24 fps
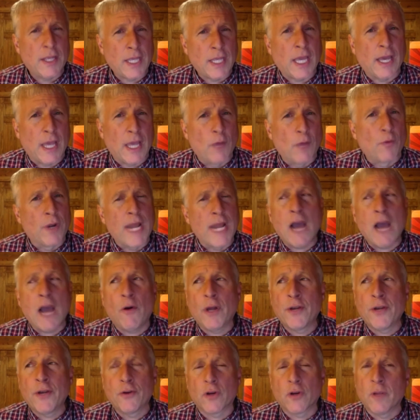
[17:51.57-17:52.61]
Yeah, and we're
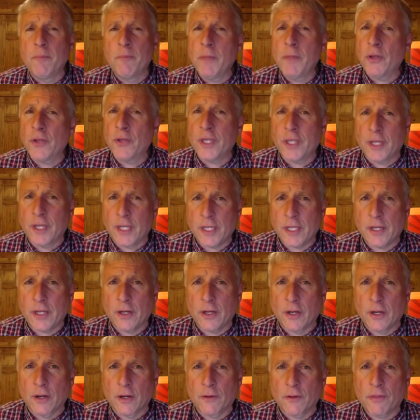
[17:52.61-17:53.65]
now under 1 million a
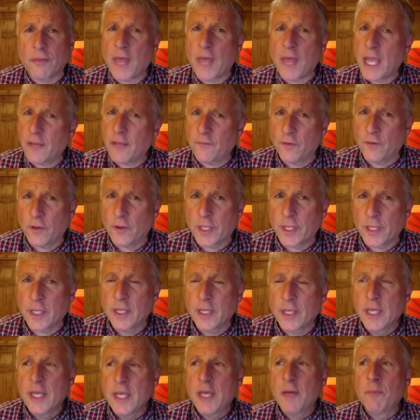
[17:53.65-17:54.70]
year, thankfully.
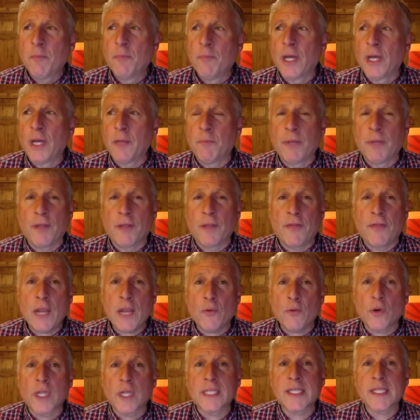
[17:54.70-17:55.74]
But they
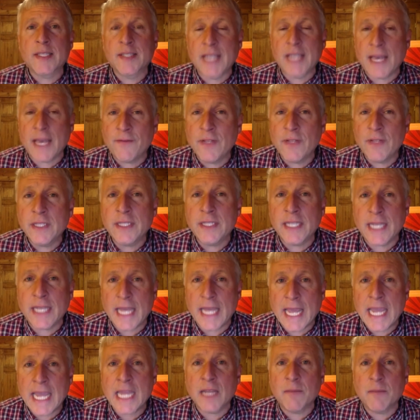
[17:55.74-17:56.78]
were at 7
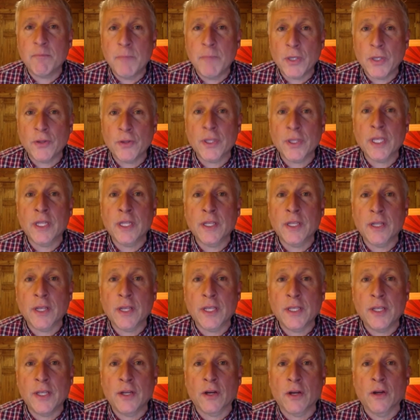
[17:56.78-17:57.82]
to 8 million a
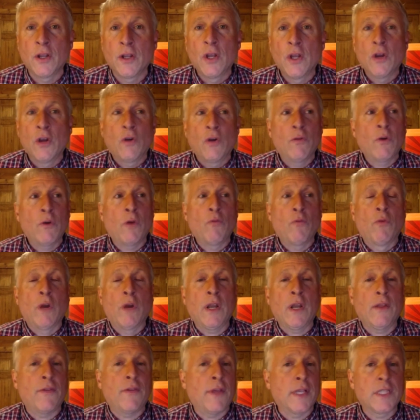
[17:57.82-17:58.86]
year.
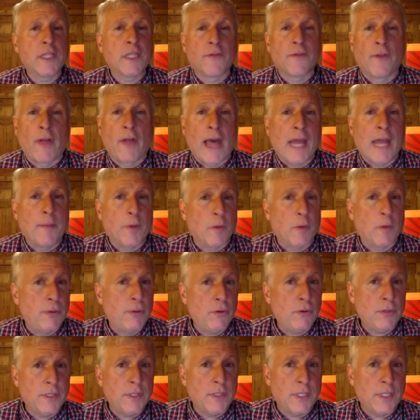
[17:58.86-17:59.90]
One of the things that Vladimir
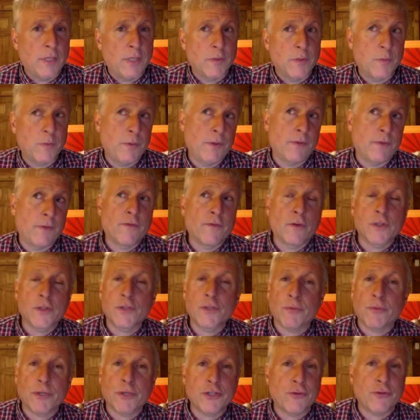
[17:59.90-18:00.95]
Putin did was put the
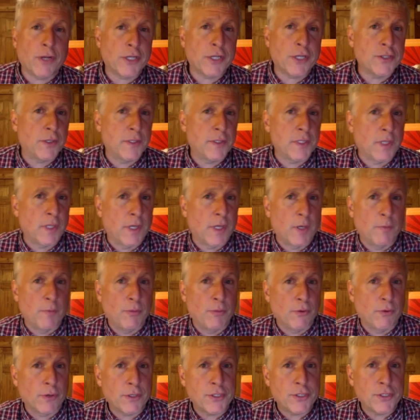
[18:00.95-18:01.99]
first restrictions on
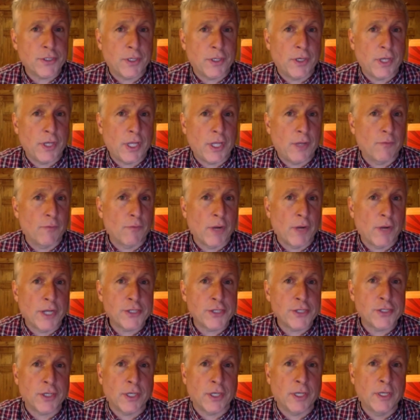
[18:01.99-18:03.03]
abortion in
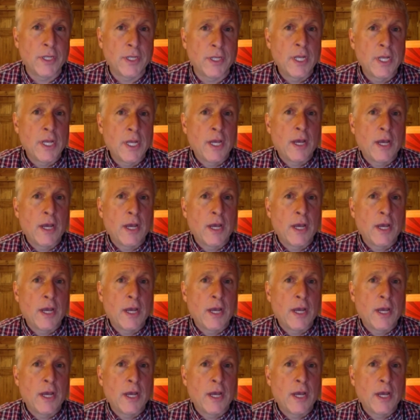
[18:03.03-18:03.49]
Russia